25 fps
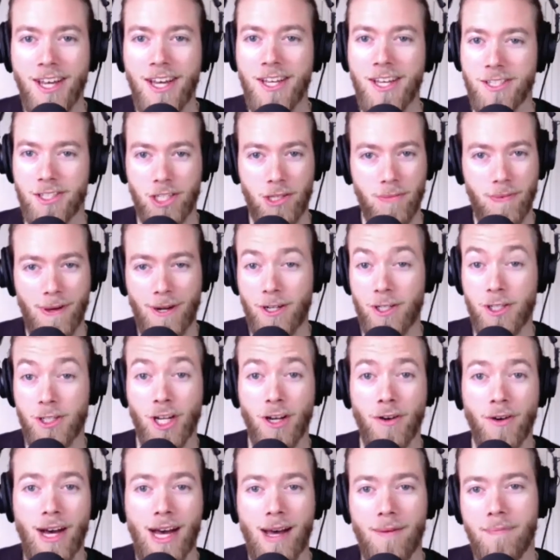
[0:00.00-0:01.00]
So you better
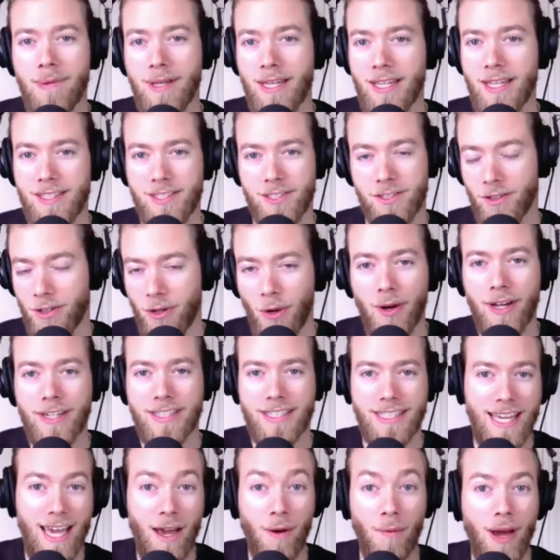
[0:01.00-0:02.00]
show up because you're going
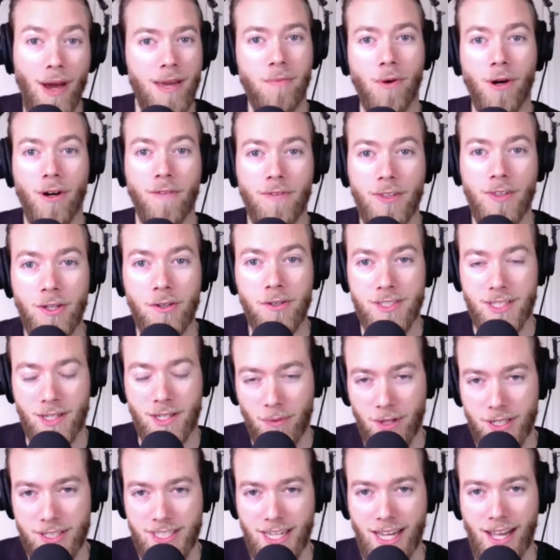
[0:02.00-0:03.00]
to get way more views than
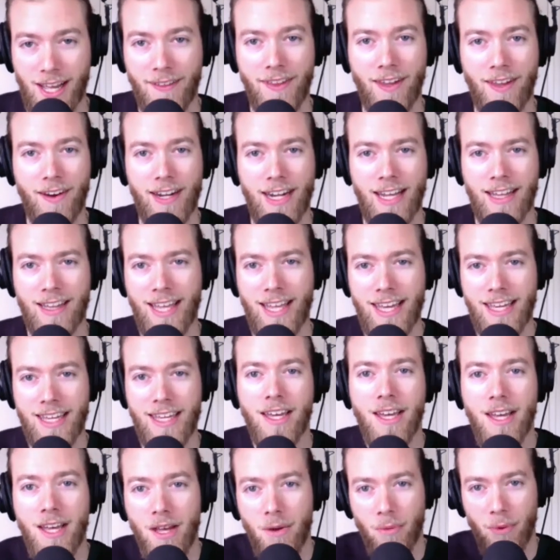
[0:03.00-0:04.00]
what's on there. And I like
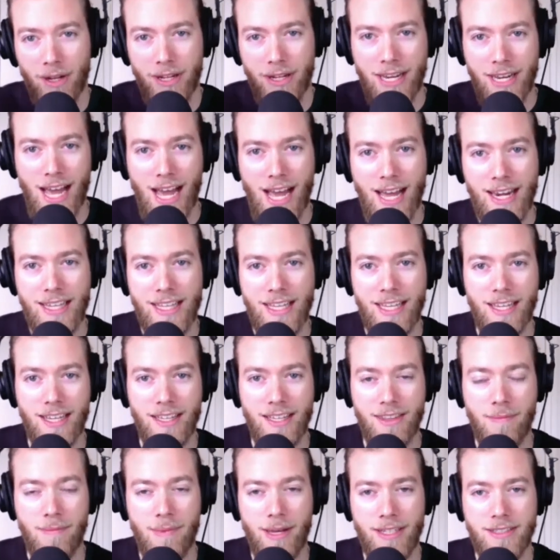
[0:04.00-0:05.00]
what Nadia
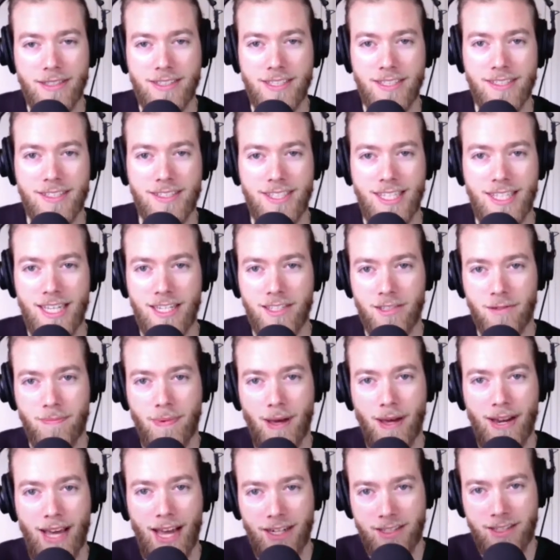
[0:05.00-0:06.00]
and the Meltons teach
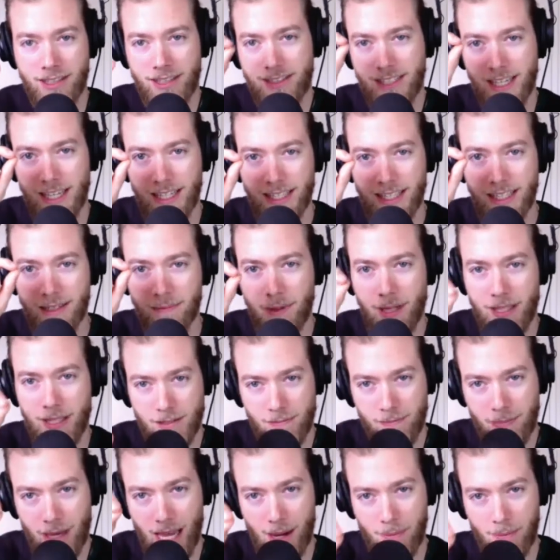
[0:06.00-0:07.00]
about actually taking a piece
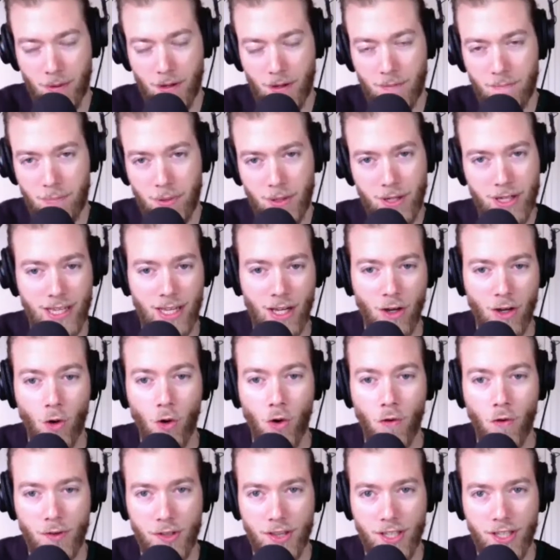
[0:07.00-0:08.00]
of paper and putting it
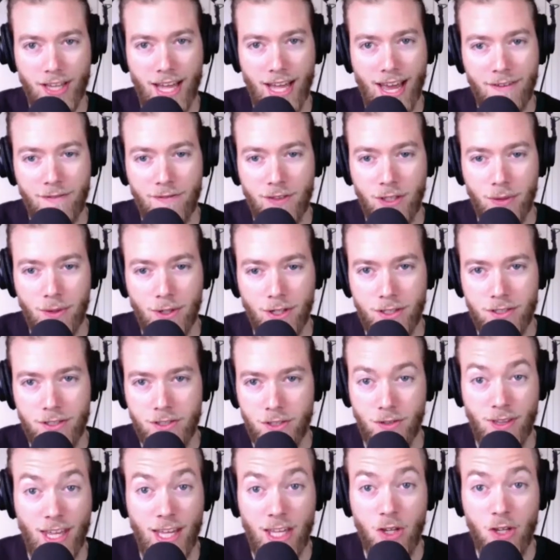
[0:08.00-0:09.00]
over the live viewers
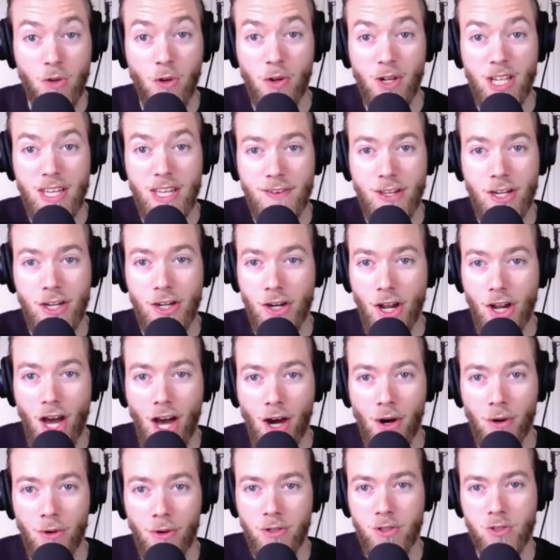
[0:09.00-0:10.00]
so that you don't even
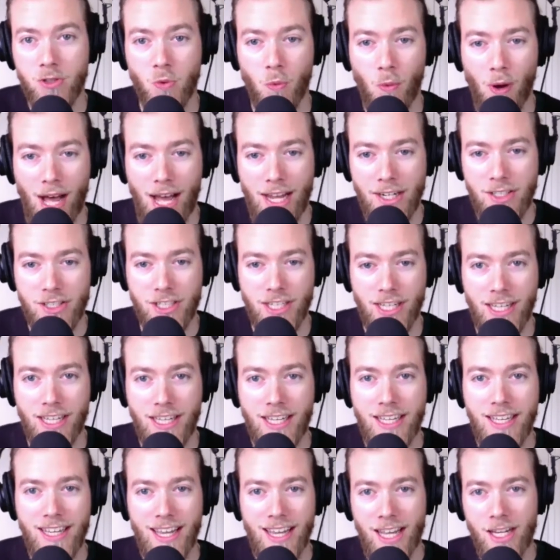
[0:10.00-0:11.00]
know who's watching.
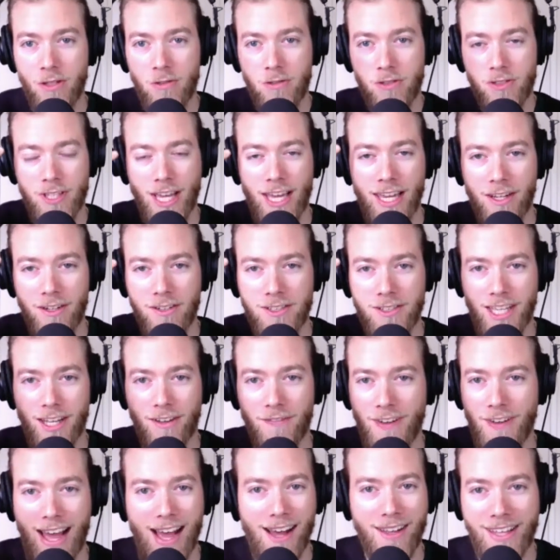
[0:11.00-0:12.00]
And you psych yourself
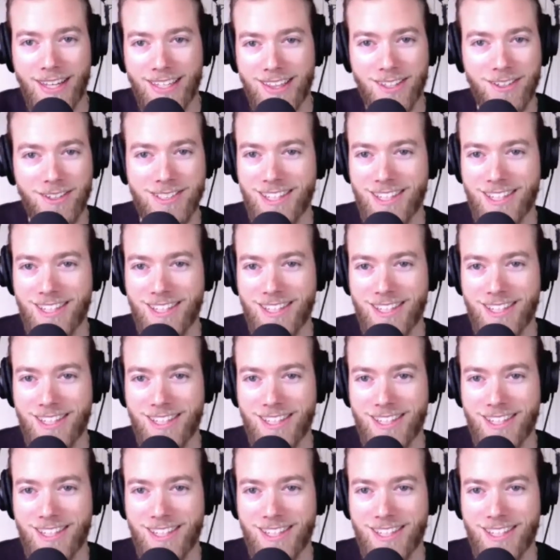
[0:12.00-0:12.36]
out like there's